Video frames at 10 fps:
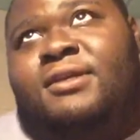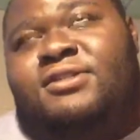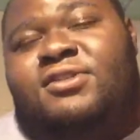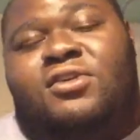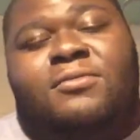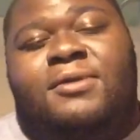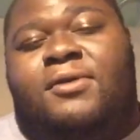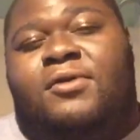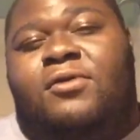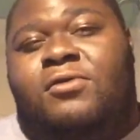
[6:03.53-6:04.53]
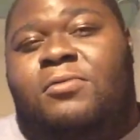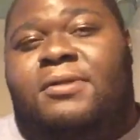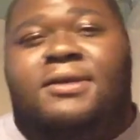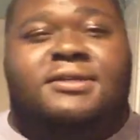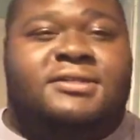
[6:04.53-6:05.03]
Circle me on Google
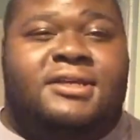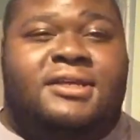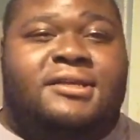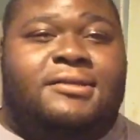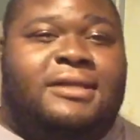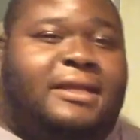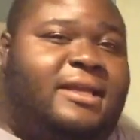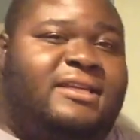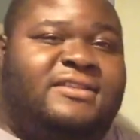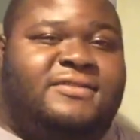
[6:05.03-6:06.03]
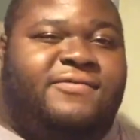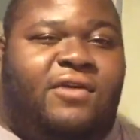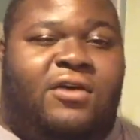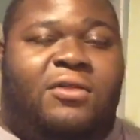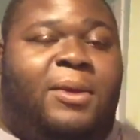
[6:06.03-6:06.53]
Plus, and I guess
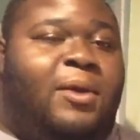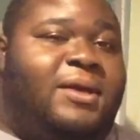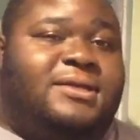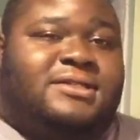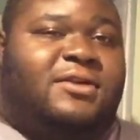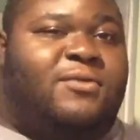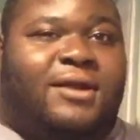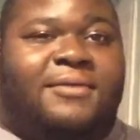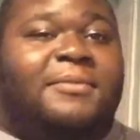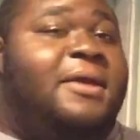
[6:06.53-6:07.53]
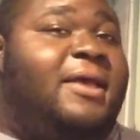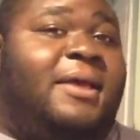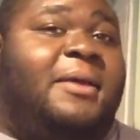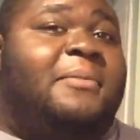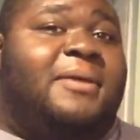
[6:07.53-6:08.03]
follow me on Instagram.
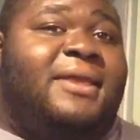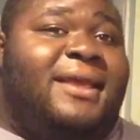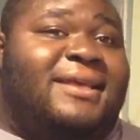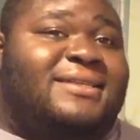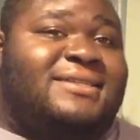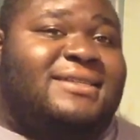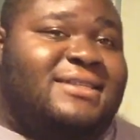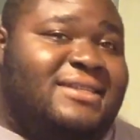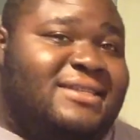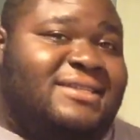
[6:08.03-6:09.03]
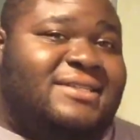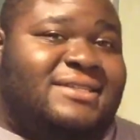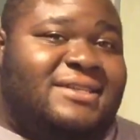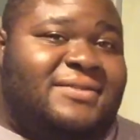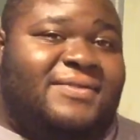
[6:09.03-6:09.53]
But yes, this
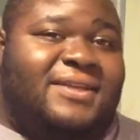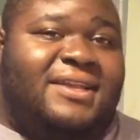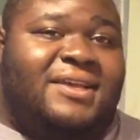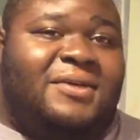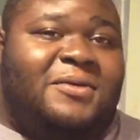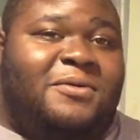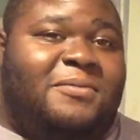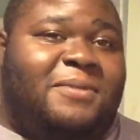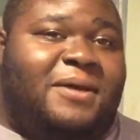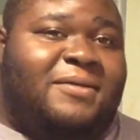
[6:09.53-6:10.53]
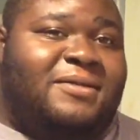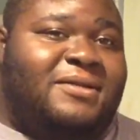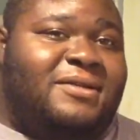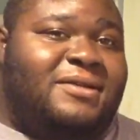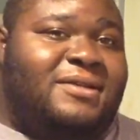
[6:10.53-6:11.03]
is a video about
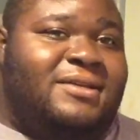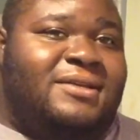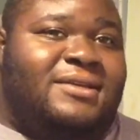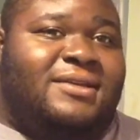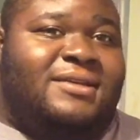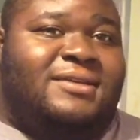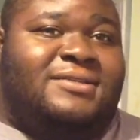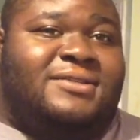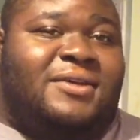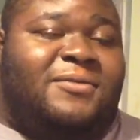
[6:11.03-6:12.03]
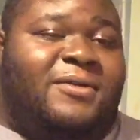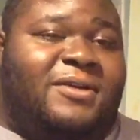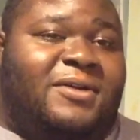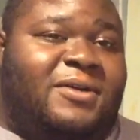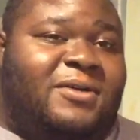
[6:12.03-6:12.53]
software
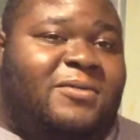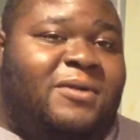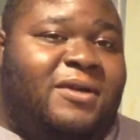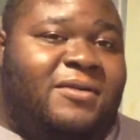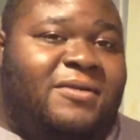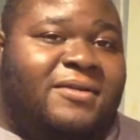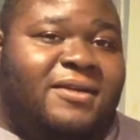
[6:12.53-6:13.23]
and hardware.